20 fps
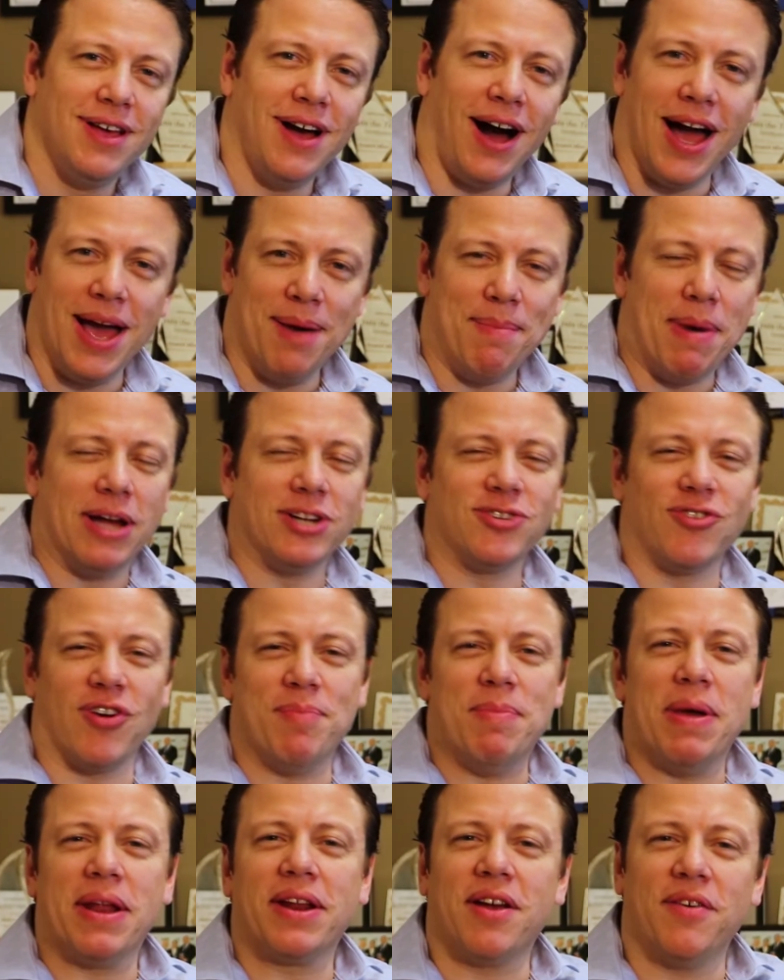Hi, I'm Andrei
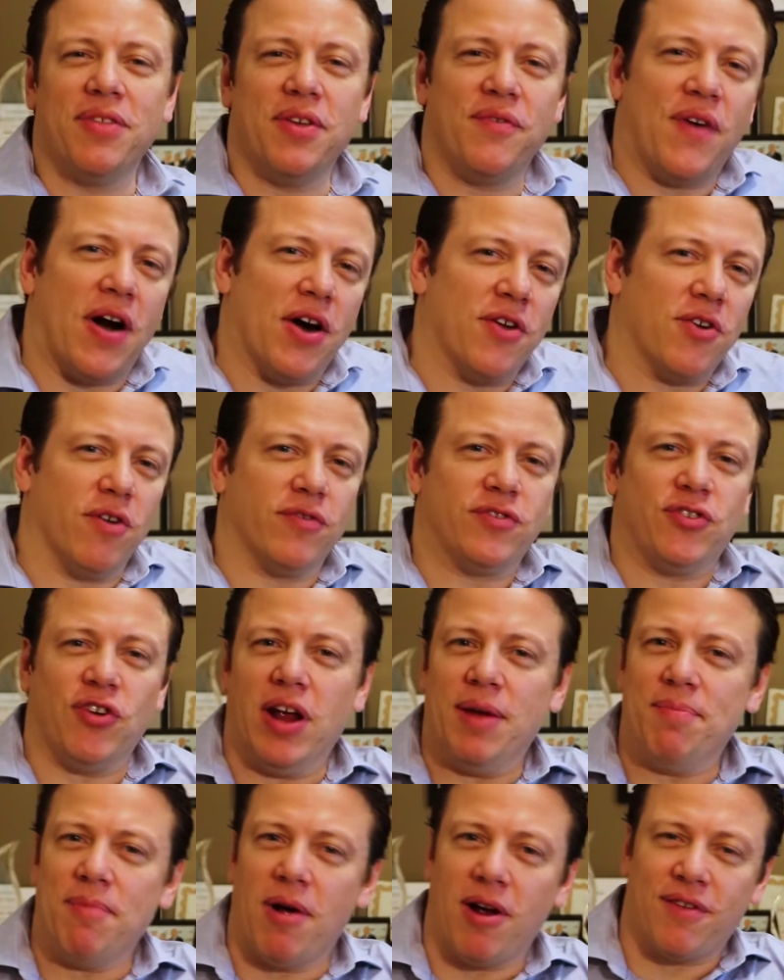Mincov, the founder of
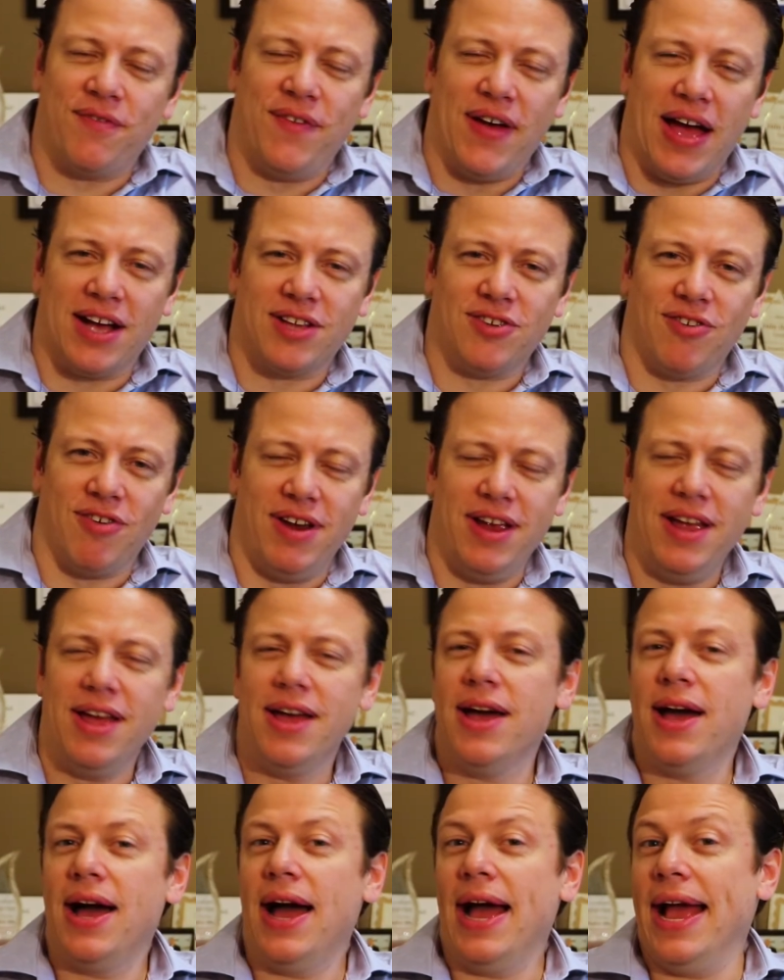Trademark Factory,
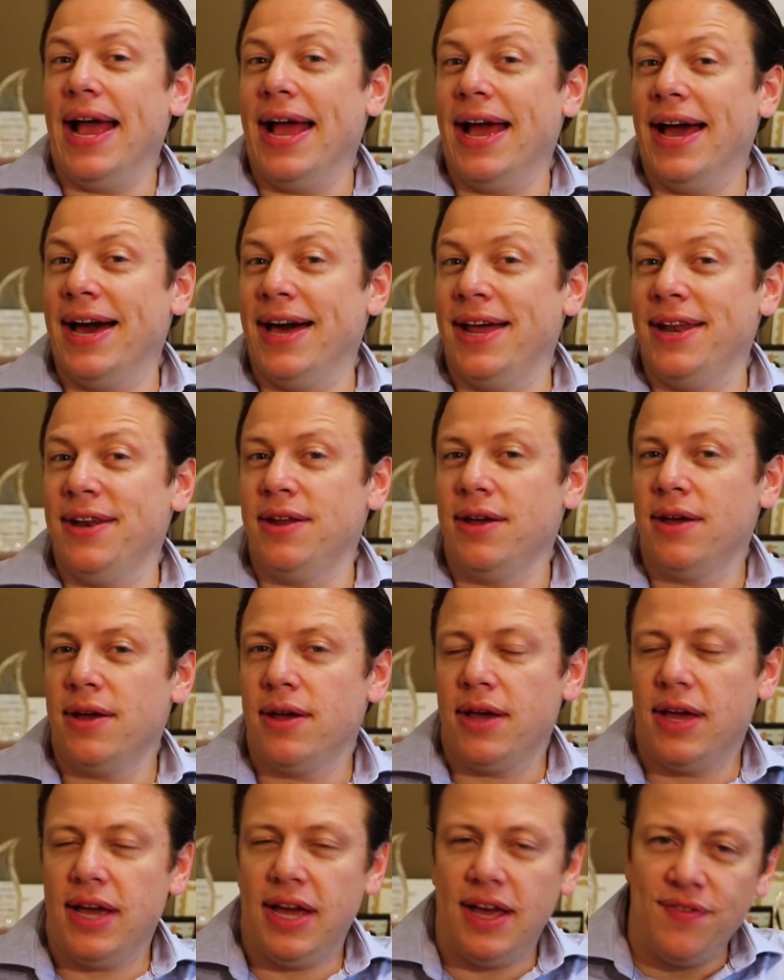and
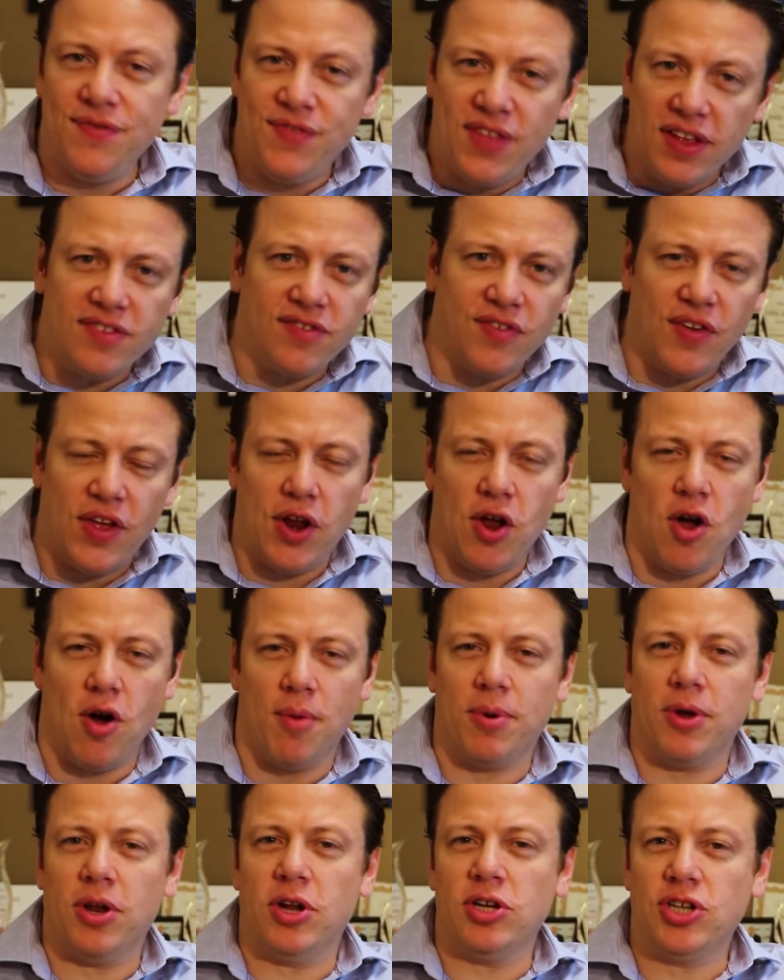in this video
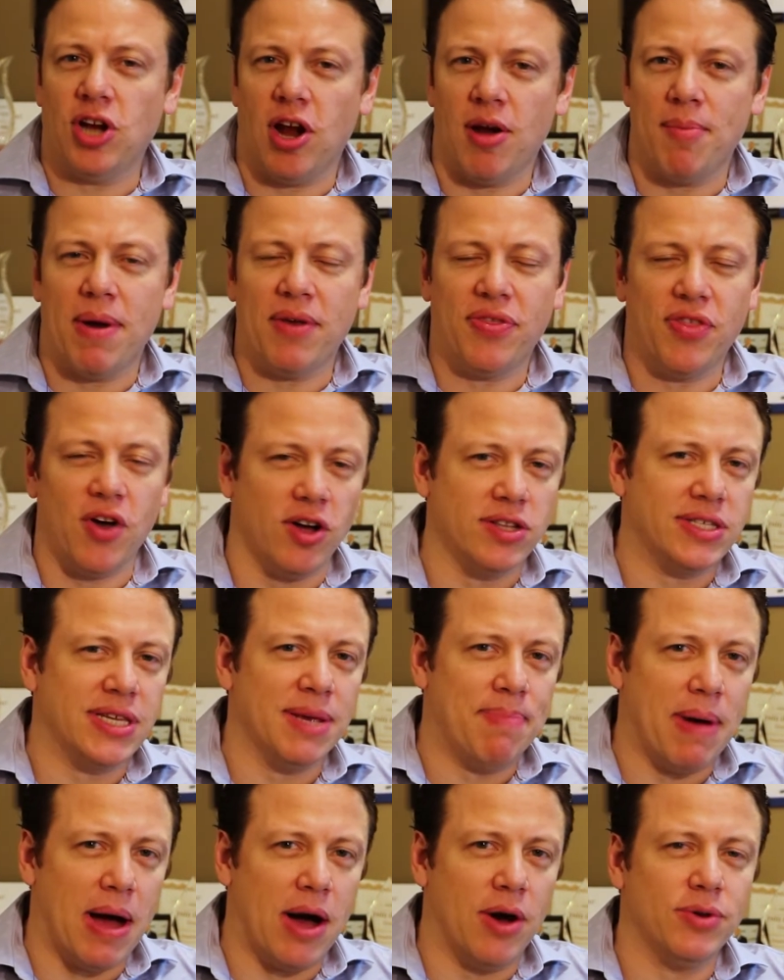I'm going to share my thoughts
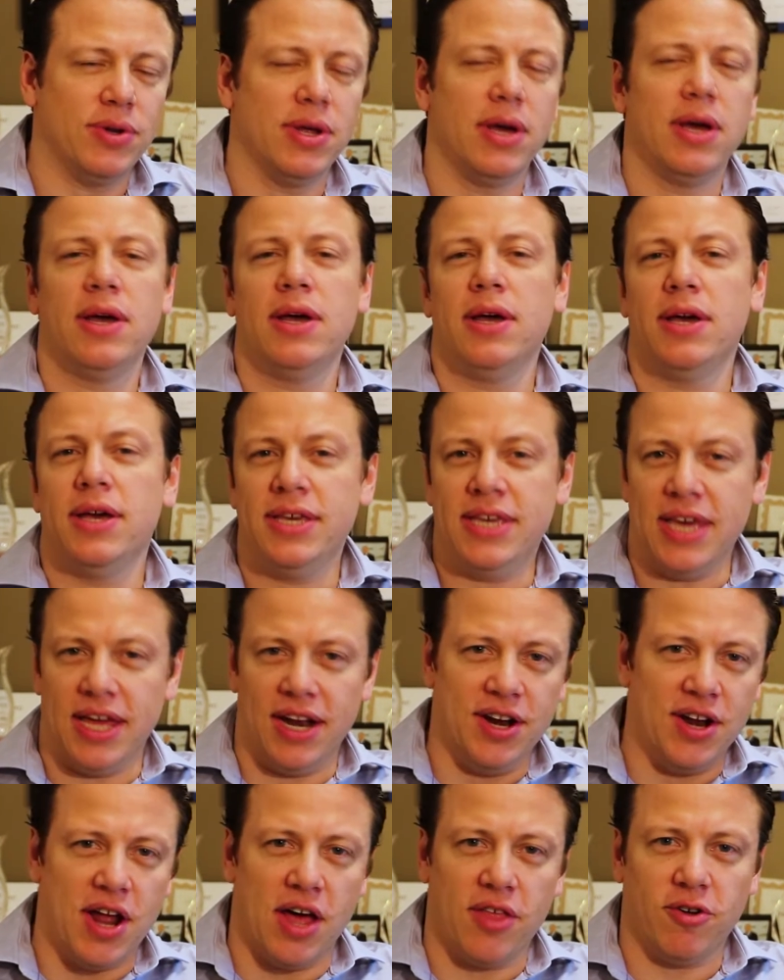about
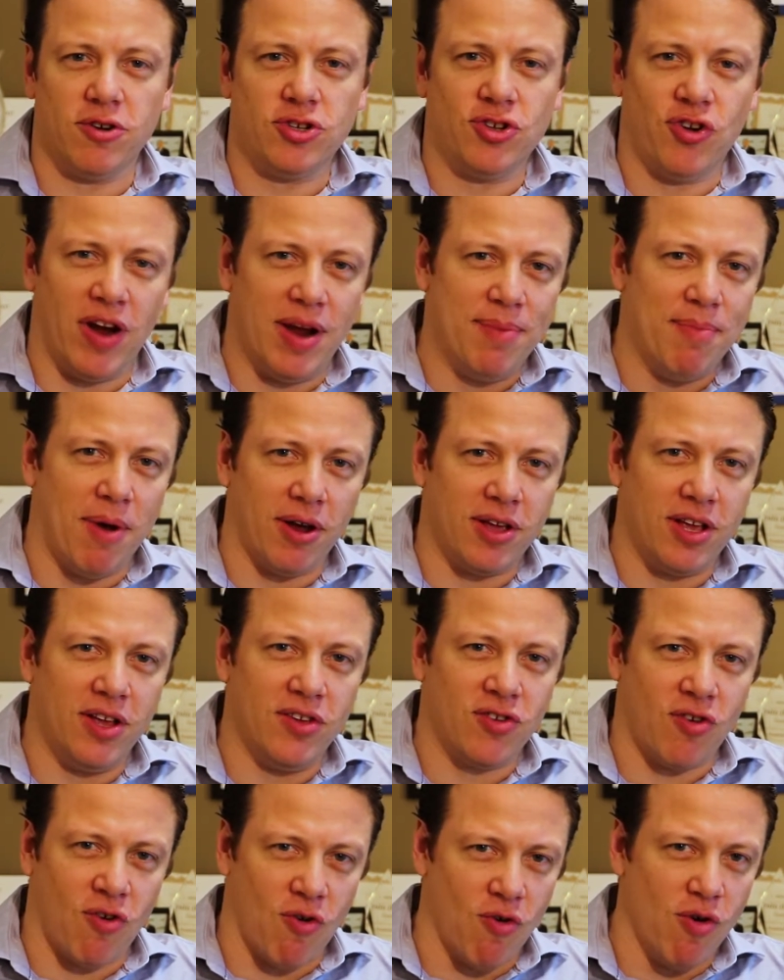yet another
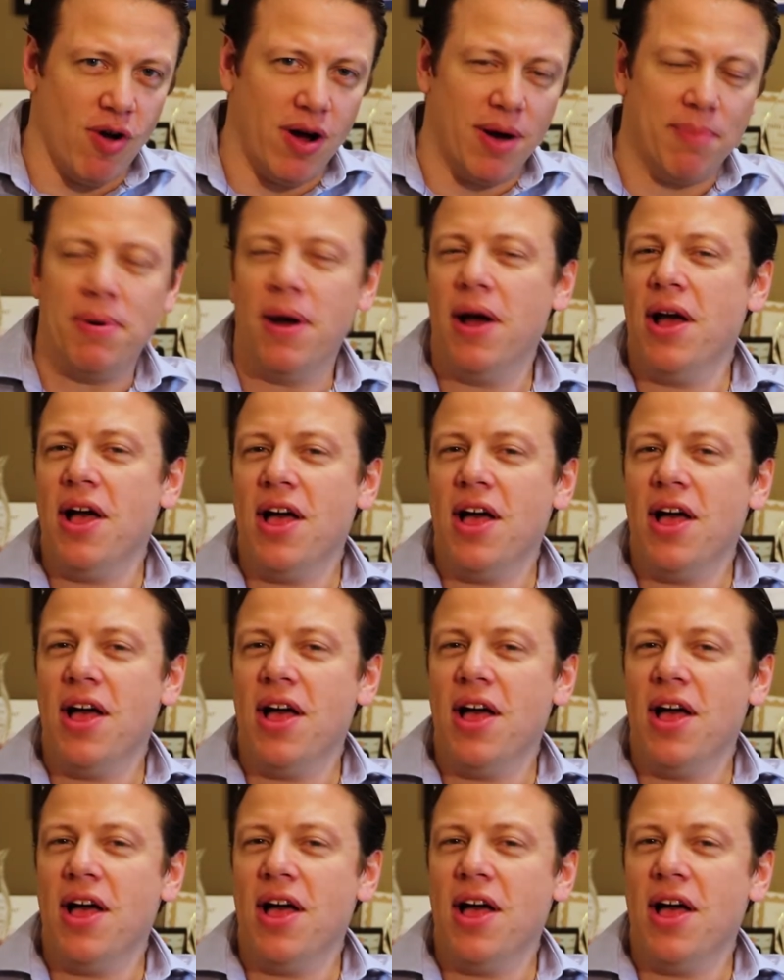trademarking screw-up.